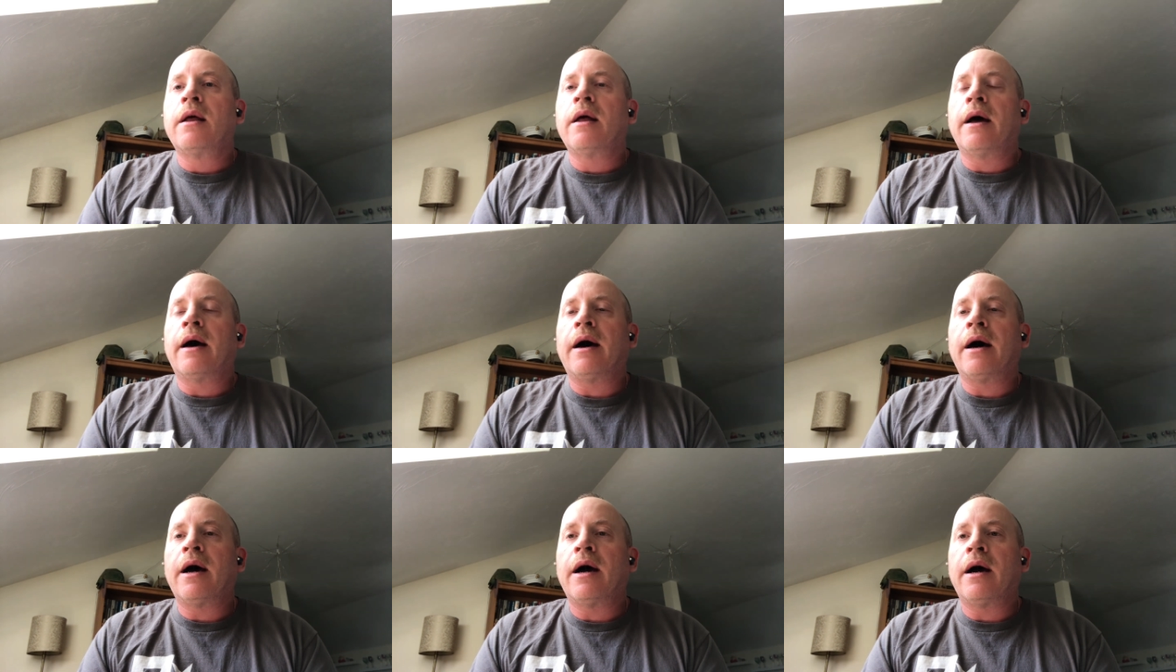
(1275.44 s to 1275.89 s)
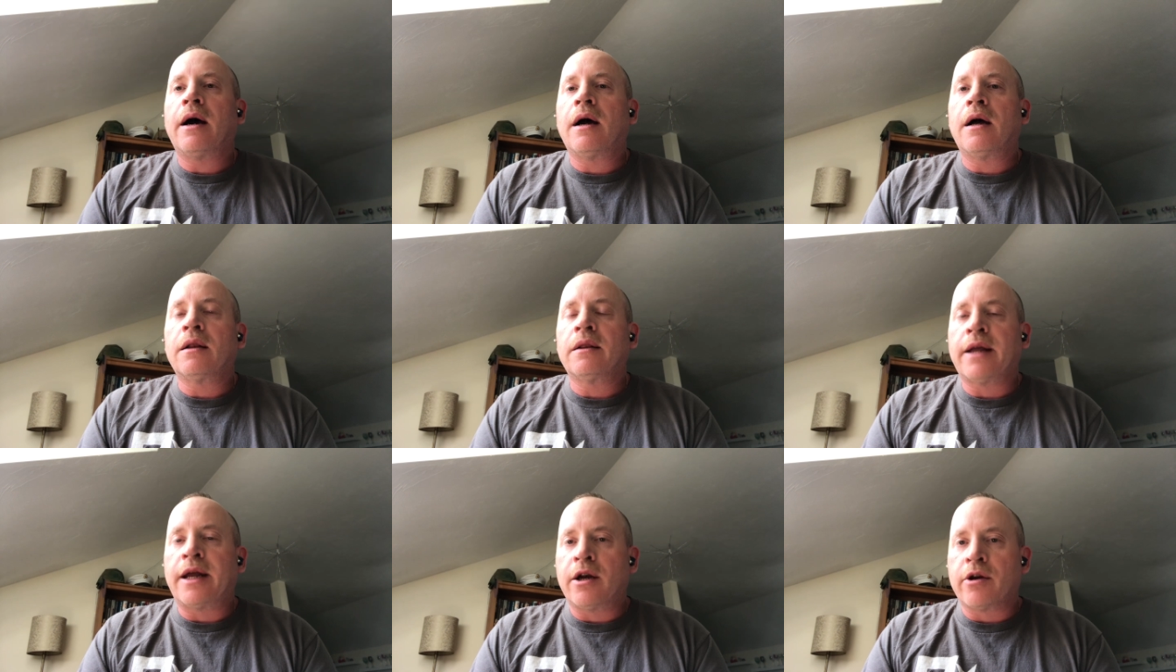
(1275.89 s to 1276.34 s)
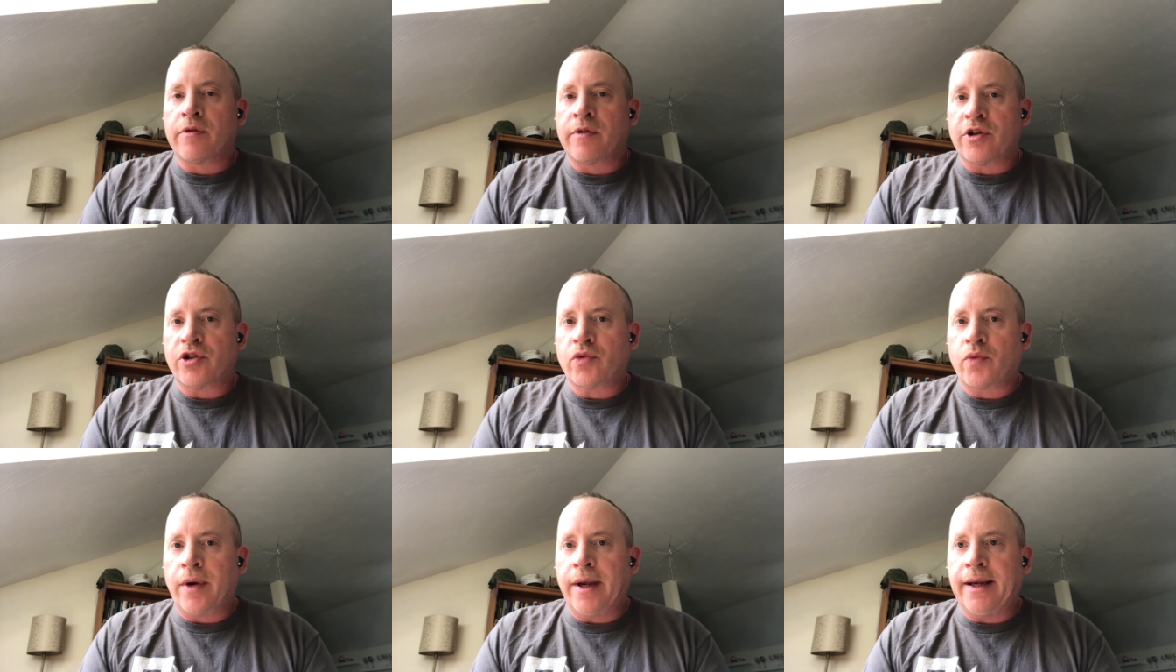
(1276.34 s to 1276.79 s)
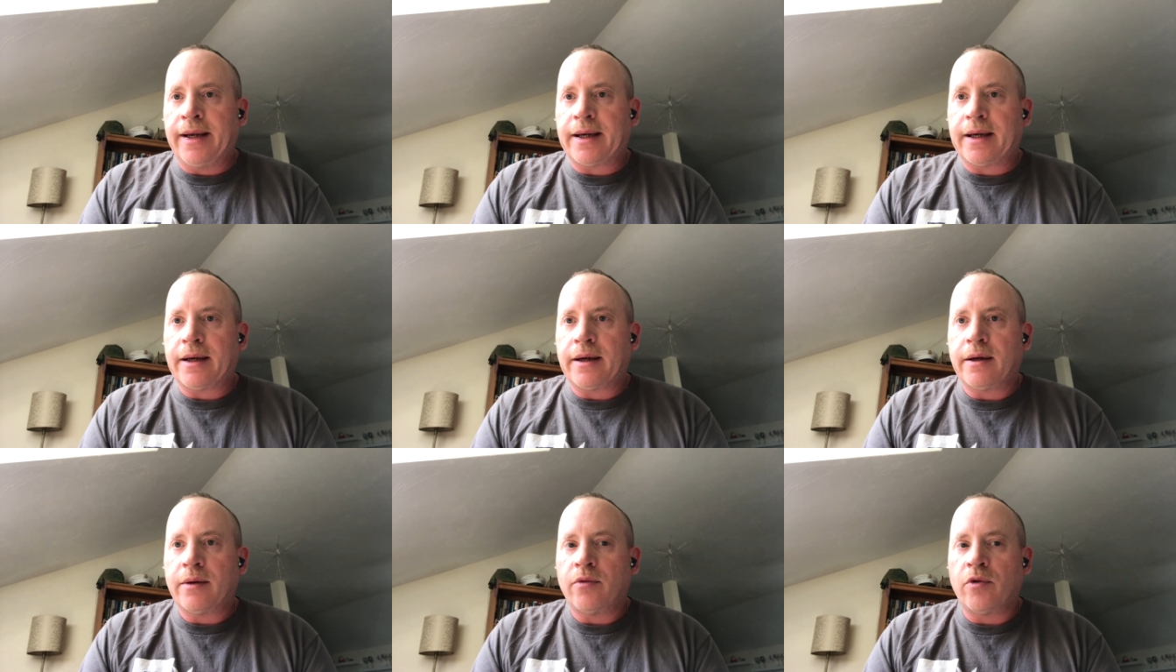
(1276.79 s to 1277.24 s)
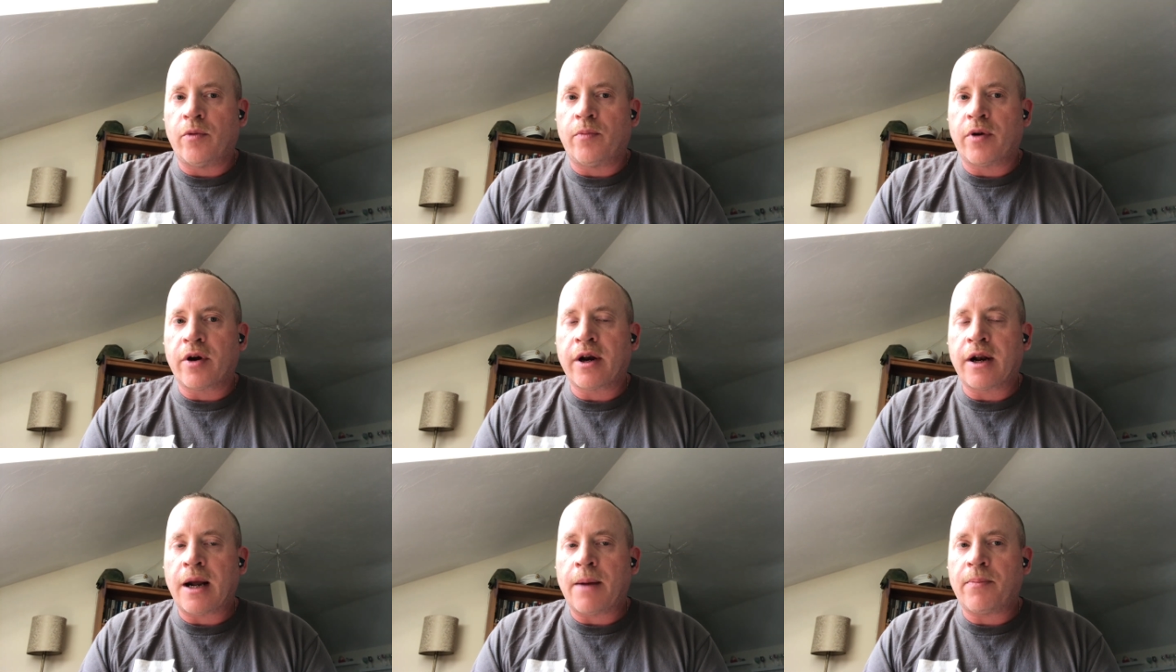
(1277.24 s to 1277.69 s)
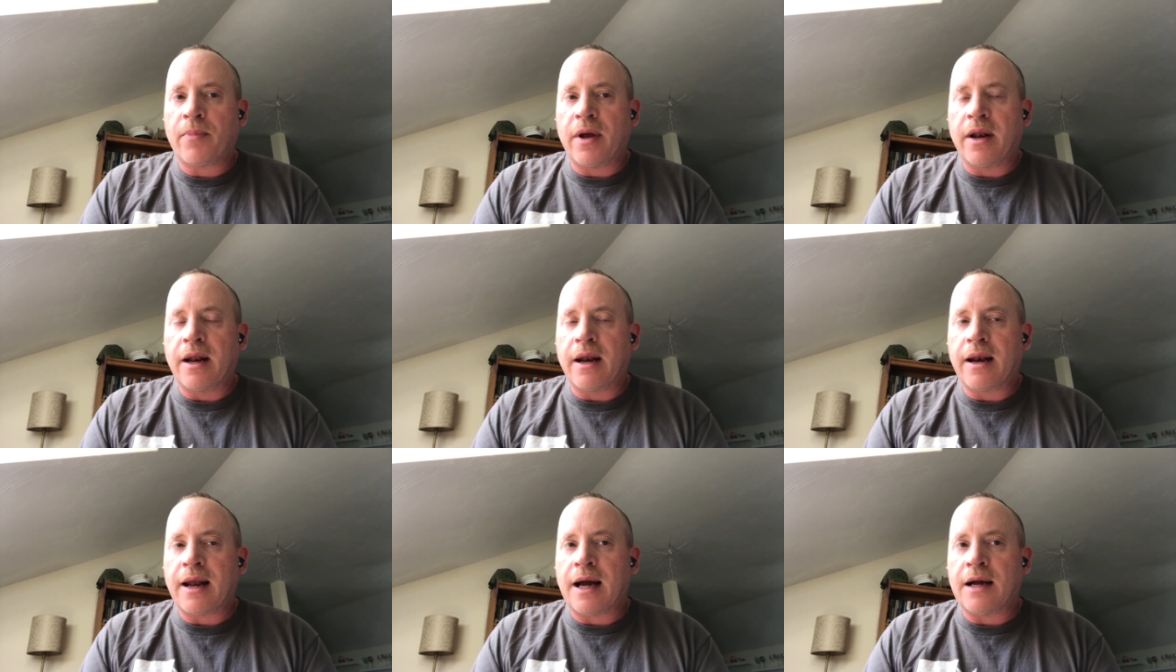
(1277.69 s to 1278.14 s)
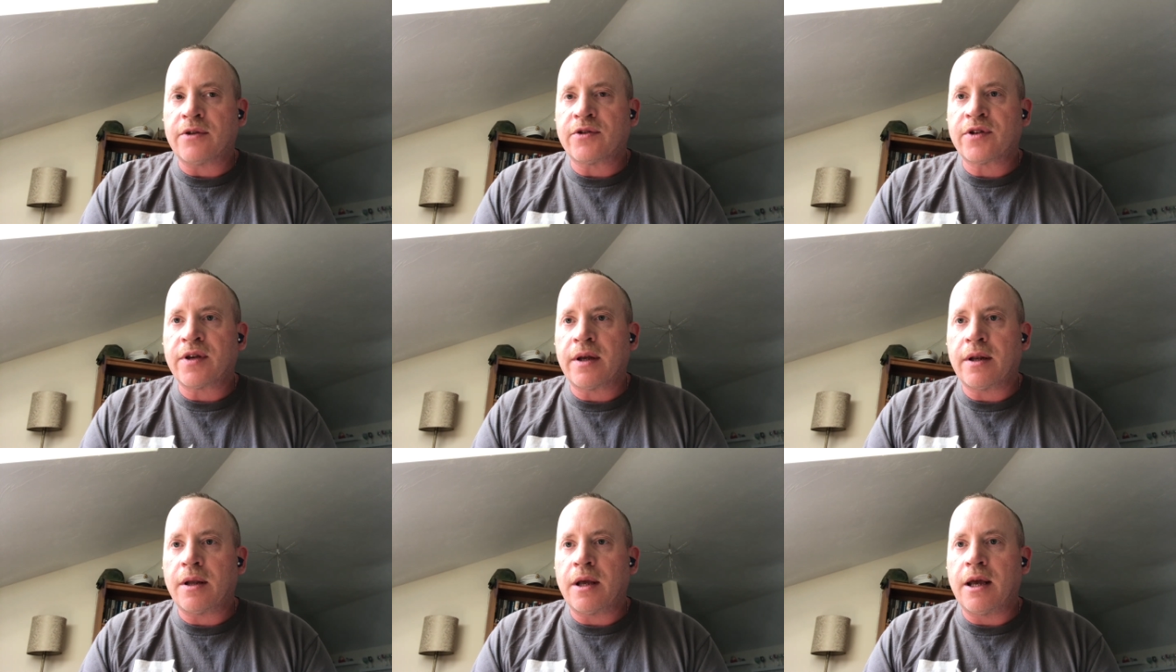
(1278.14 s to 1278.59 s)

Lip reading: later this week. We'll put it up and announce it